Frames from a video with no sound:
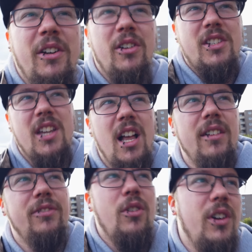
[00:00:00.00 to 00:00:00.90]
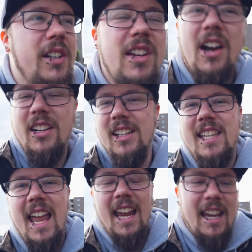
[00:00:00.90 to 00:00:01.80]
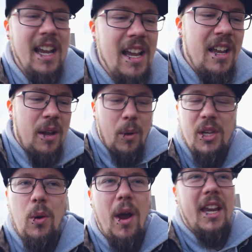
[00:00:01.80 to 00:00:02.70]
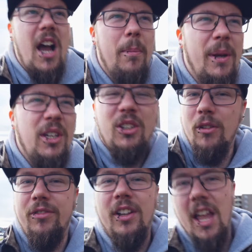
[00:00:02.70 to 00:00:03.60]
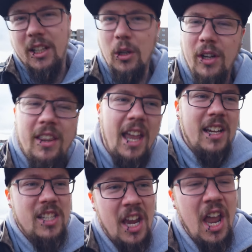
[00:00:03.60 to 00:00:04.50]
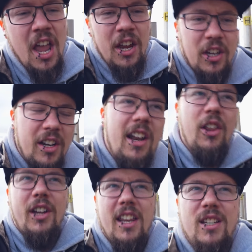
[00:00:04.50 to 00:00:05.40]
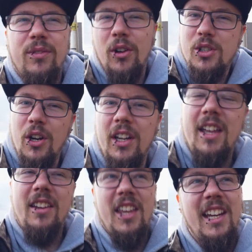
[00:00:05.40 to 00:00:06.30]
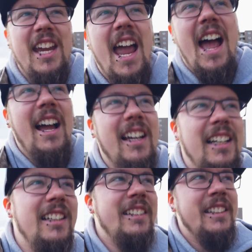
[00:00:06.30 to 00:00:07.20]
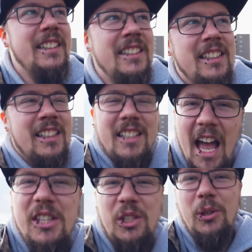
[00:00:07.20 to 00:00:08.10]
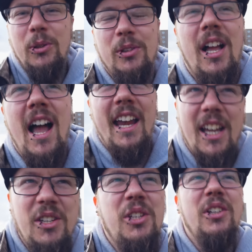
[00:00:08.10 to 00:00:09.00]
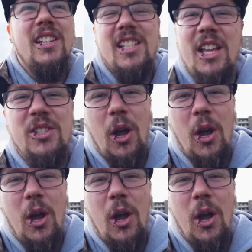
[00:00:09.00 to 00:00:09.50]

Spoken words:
yourself for a darker day when you wake up and you don't feel like doing things. You're gonna look at this photo and you're gonna think, yeah, that's cool, I can do this, let's